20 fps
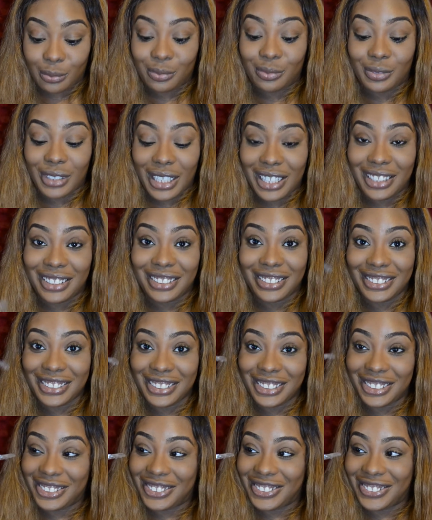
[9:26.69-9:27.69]
yeah,
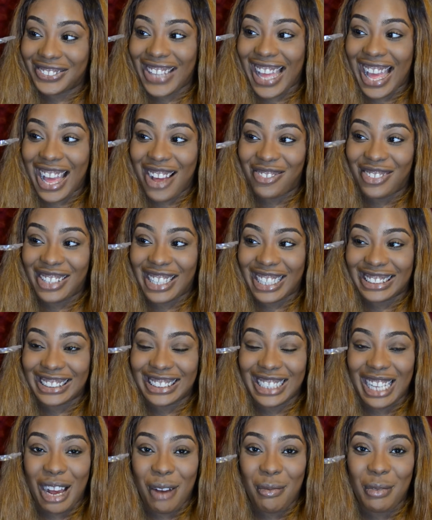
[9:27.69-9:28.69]
you have like a
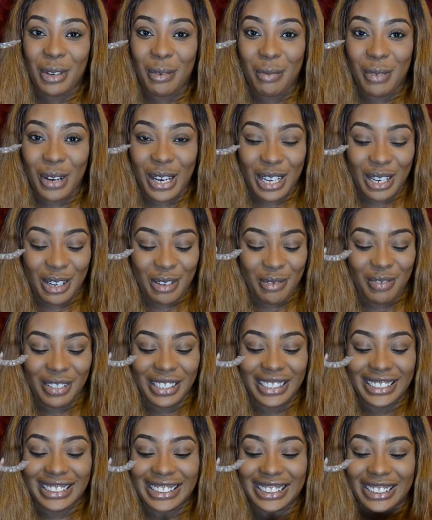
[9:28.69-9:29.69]
top and a bottom, and
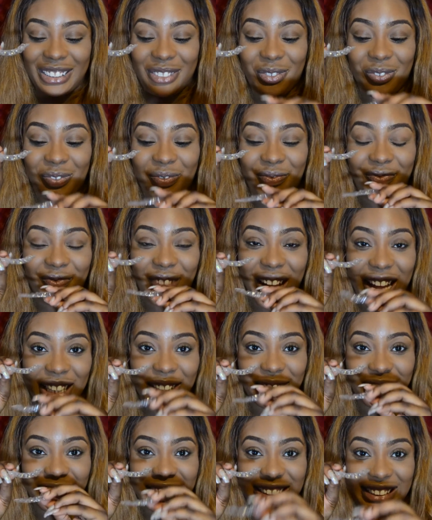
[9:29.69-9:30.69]
this is your
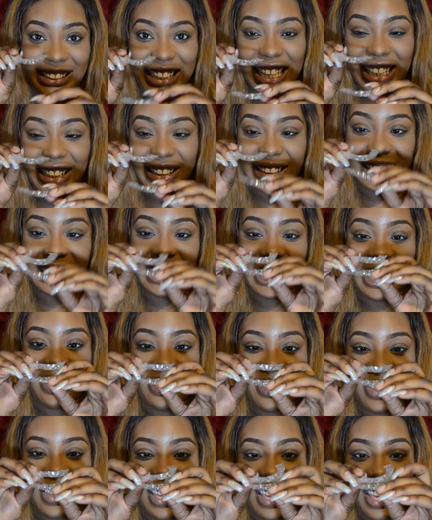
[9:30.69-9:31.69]
final set of teeth,
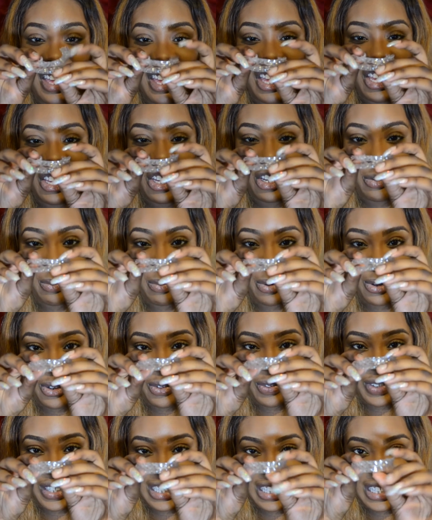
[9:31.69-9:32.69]
your
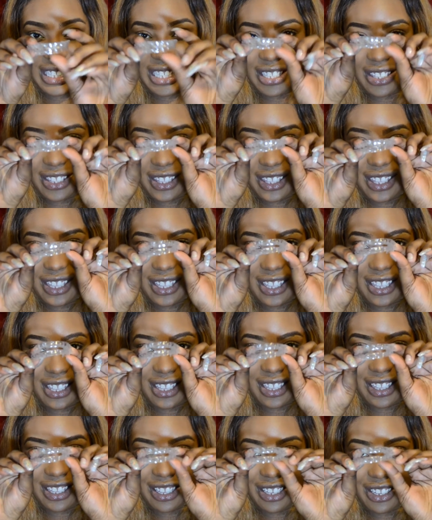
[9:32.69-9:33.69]
perfect teeth,
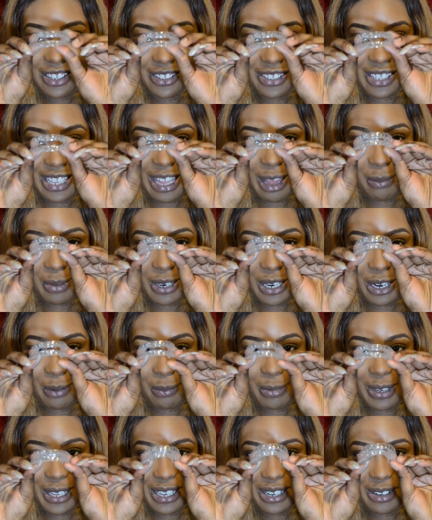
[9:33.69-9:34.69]
your top and your
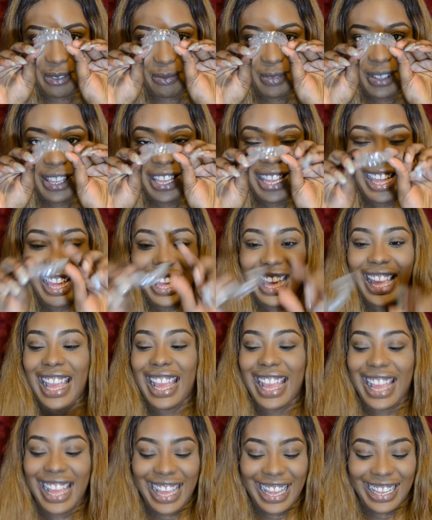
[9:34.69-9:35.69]
bottom.
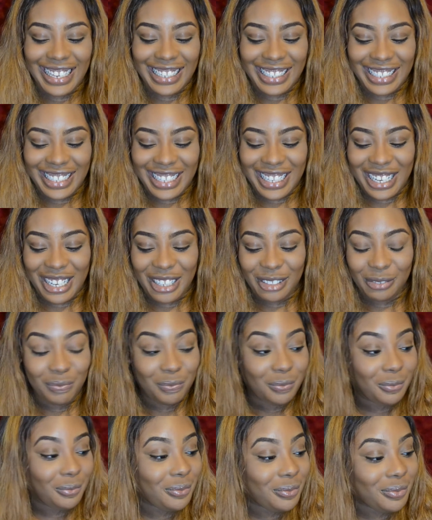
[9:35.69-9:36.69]
And
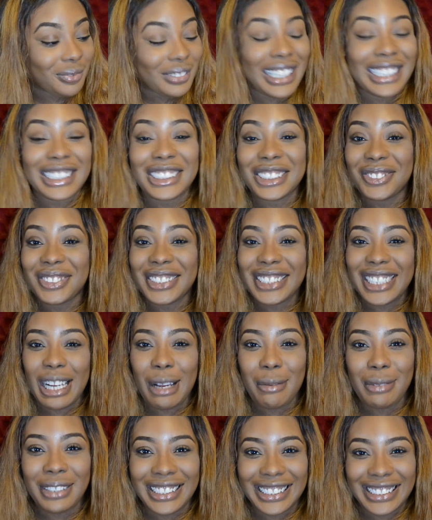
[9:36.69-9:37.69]
guess what
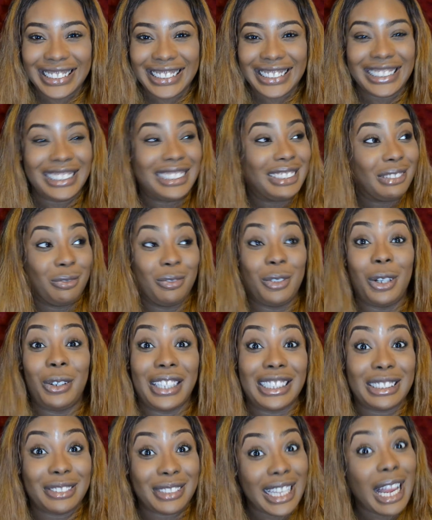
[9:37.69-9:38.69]
Yabi did? Well,
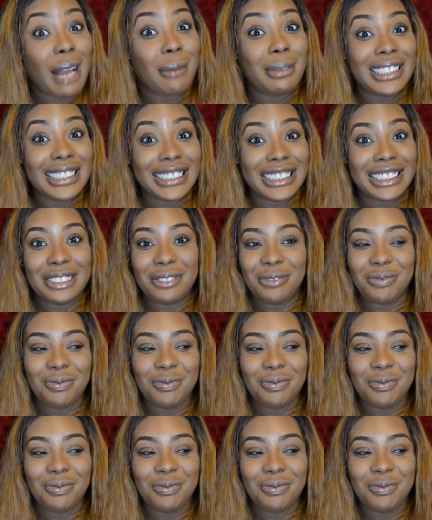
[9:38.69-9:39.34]
guess what Yabi did?